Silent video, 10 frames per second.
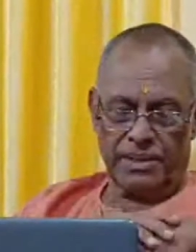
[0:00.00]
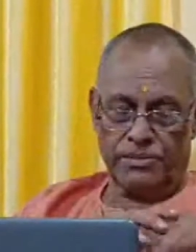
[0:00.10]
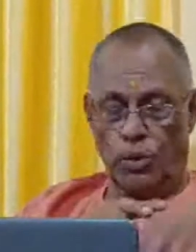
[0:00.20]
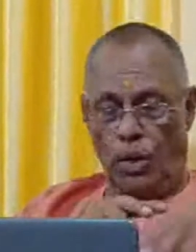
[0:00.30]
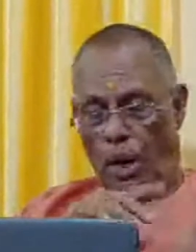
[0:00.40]

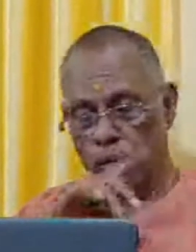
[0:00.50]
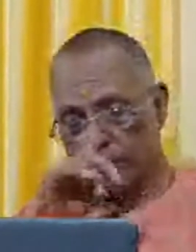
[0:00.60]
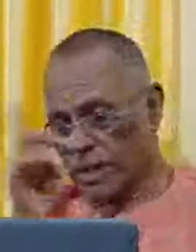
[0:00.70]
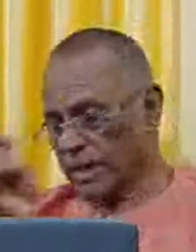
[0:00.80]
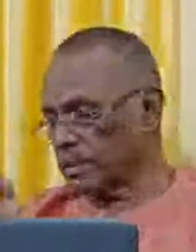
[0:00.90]
though
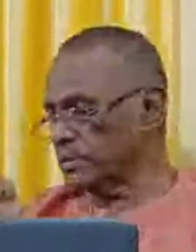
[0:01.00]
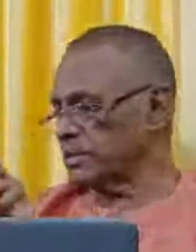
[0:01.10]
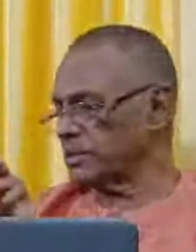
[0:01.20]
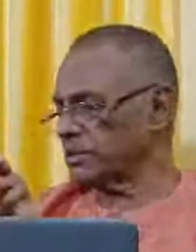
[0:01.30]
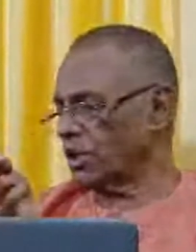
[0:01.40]
outer
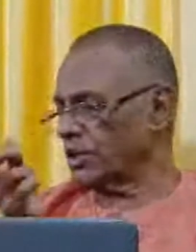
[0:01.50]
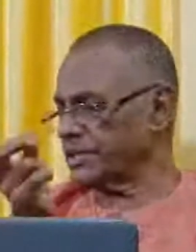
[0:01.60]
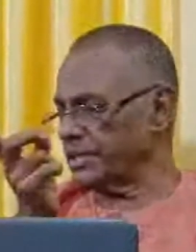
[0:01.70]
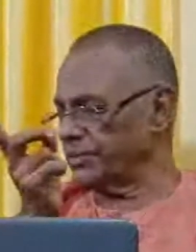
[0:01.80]
thoughts and